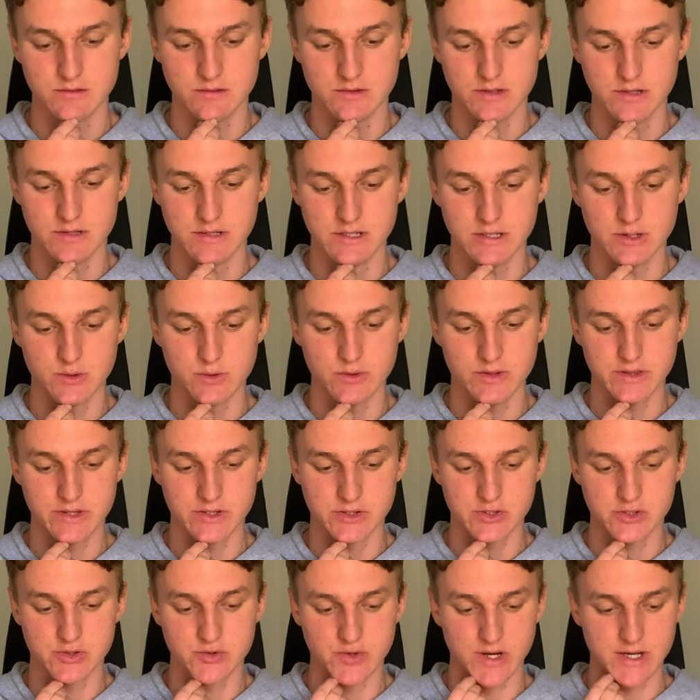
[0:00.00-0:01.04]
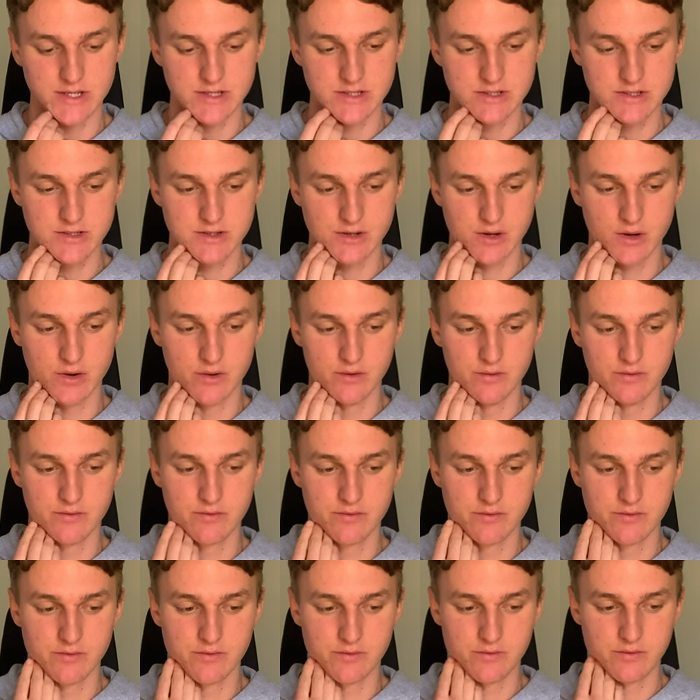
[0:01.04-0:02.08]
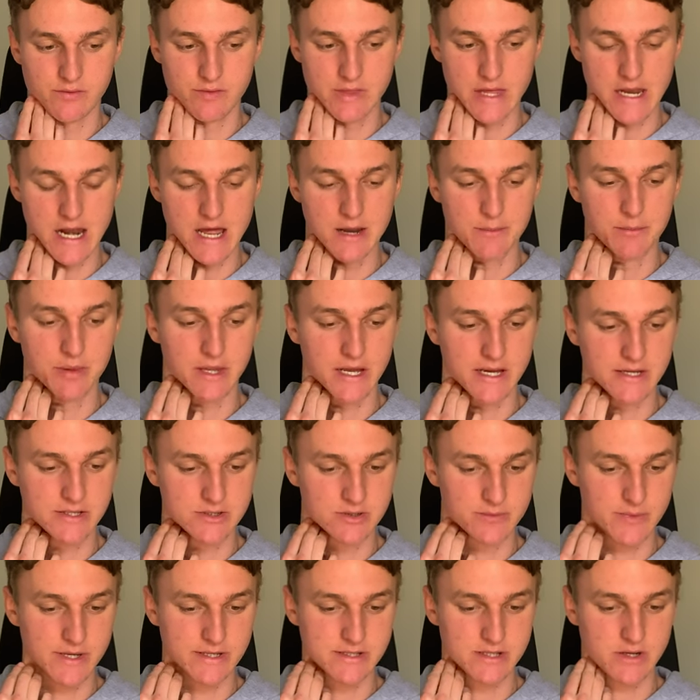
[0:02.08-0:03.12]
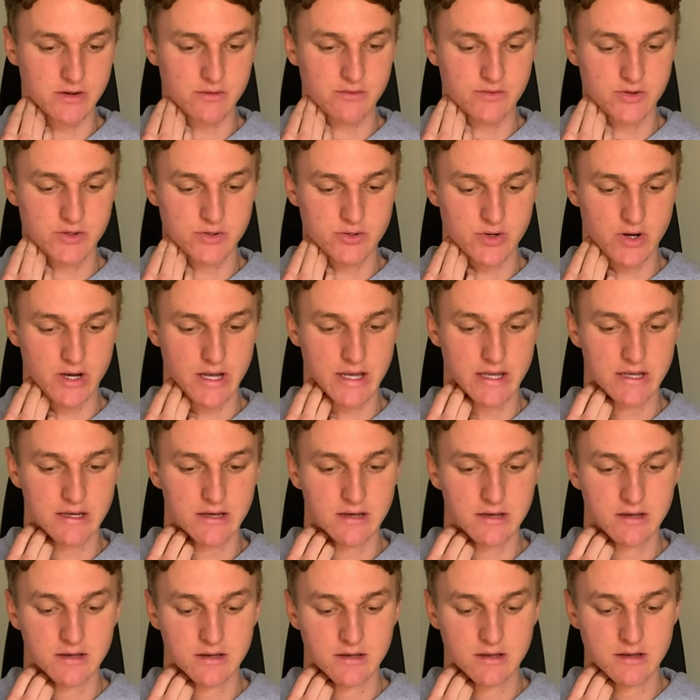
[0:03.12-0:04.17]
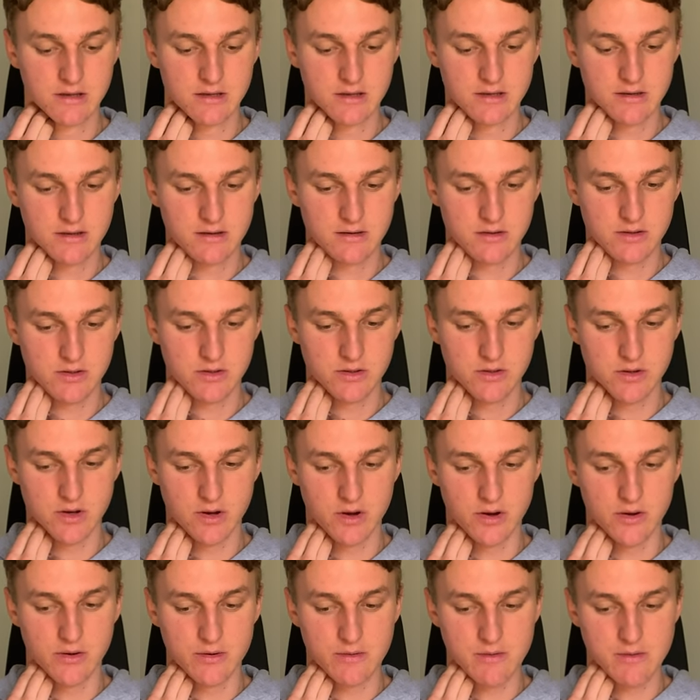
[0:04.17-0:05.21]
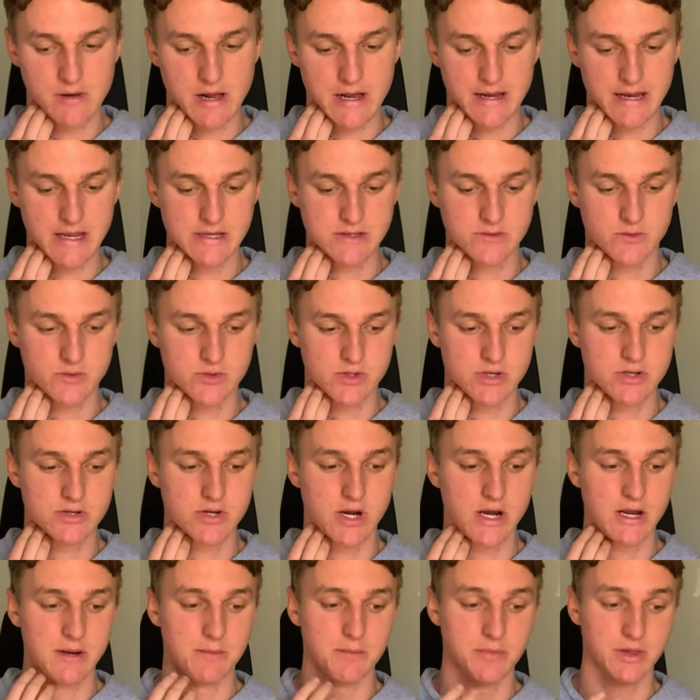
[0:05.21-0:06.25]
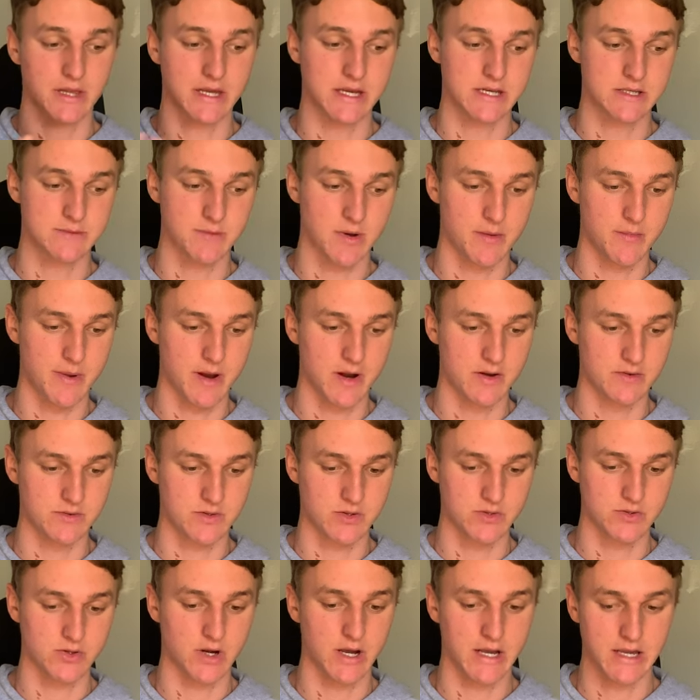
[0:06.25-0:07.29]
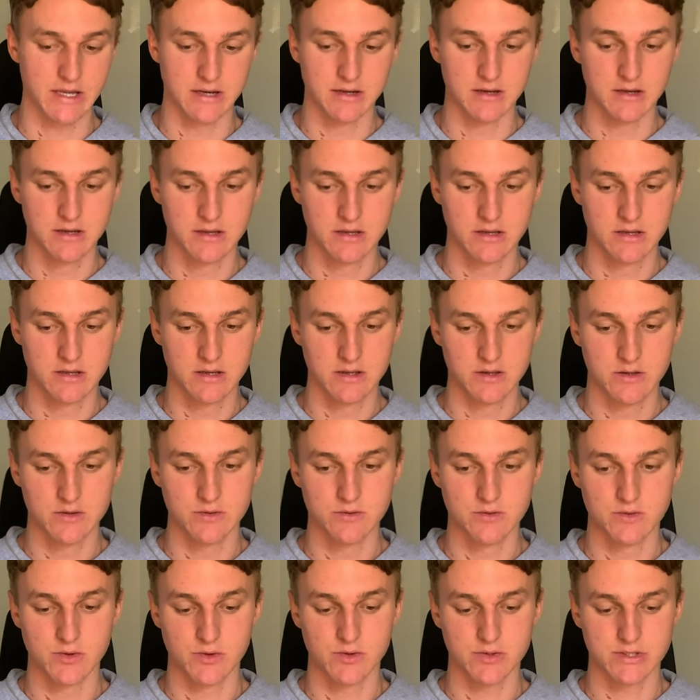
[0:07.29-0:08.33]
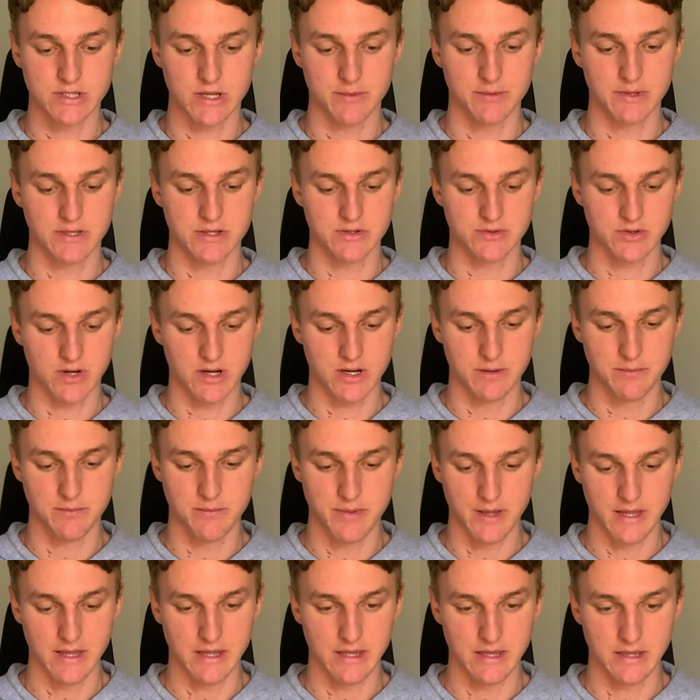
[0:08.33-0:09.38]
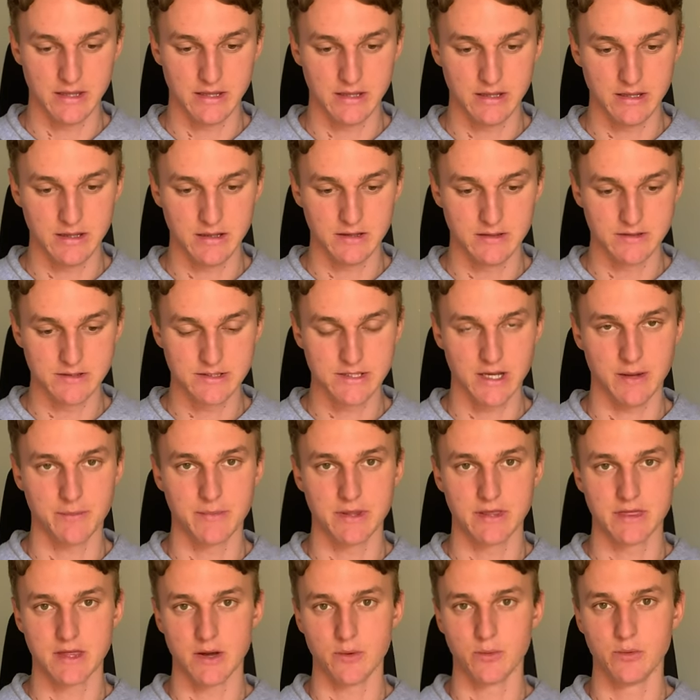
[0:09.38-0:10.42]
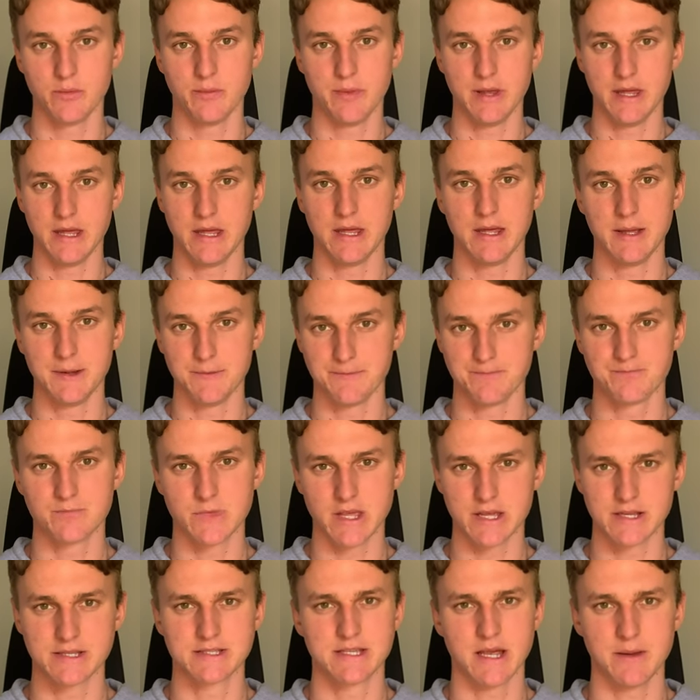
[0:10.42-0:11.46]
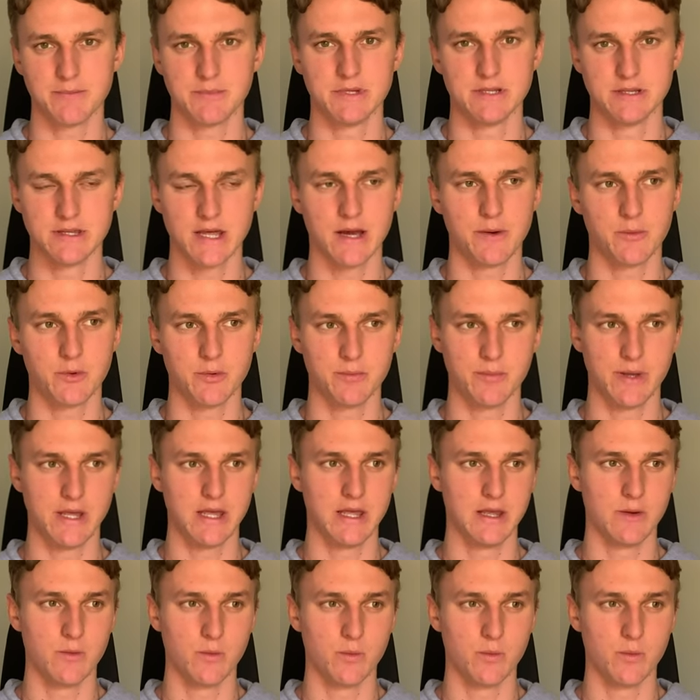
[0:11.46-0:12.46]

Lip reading: to deal with the stress of that I had placed on myself to try and, you know, I guess it was to try and please my parents, to try and do something, to try and be something that would be accepted, that would be